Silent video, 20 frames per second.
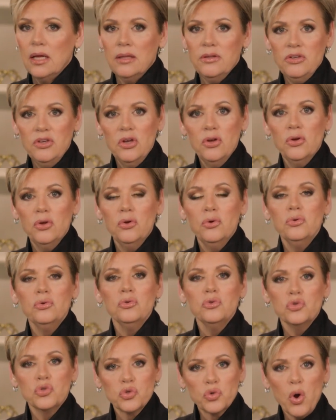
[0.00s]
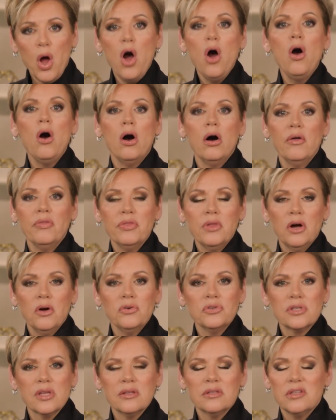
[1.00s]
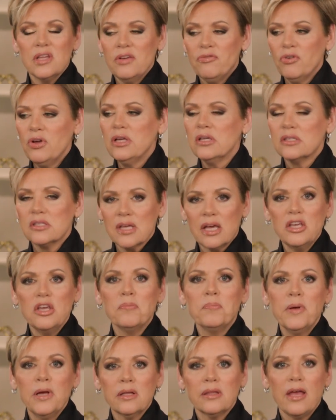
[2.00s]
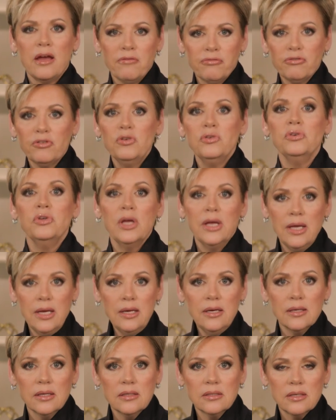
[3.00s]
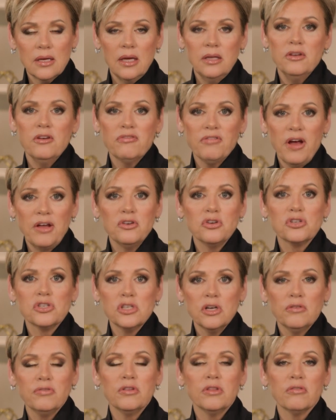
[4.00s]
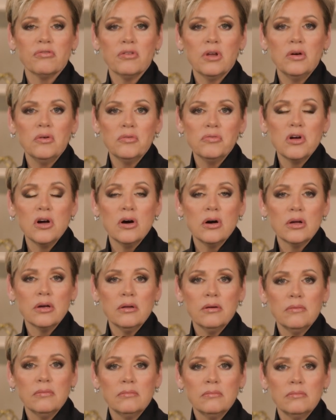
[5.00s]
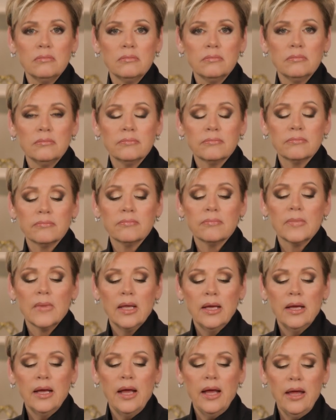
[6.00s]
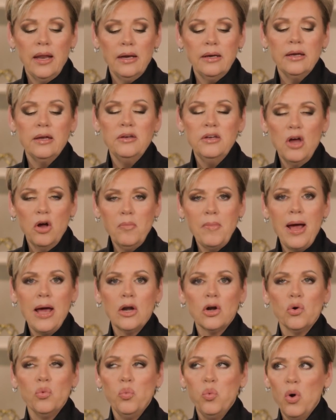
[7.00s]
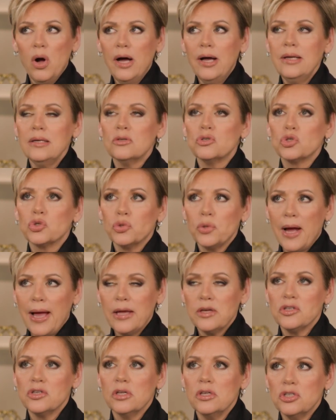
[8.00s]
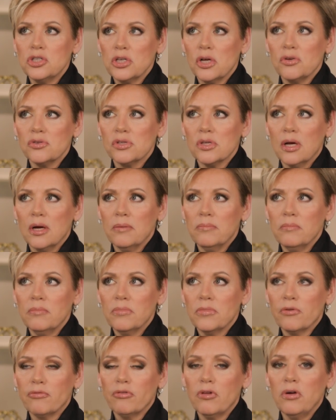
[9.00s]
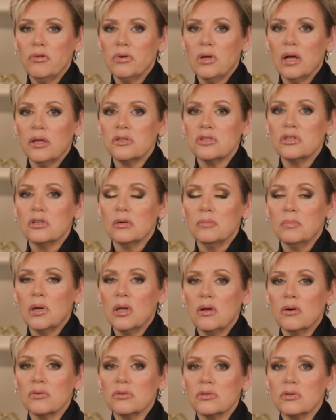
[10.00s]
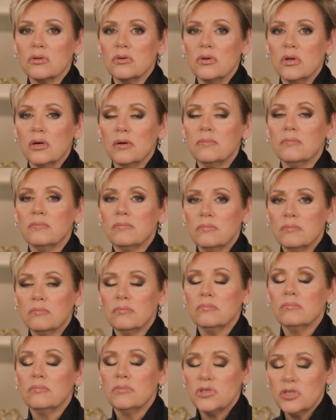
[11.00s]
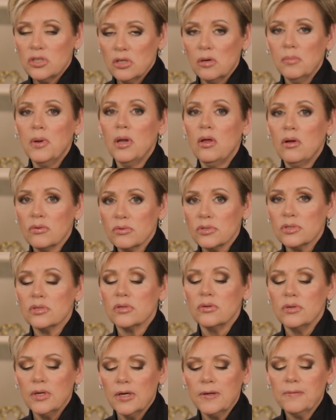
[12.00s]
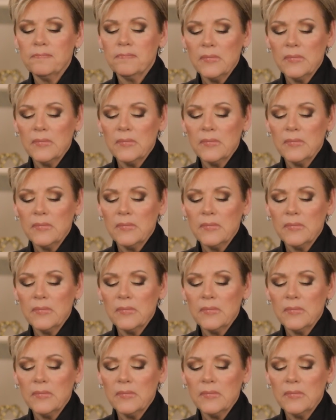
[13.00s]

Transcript: you draw on those as if we could say you pick that fruit and you eat it and you find yourself in the flow of God. And no matter what tragedy shows up, the flow of God still belongs to you. Still belongs to you.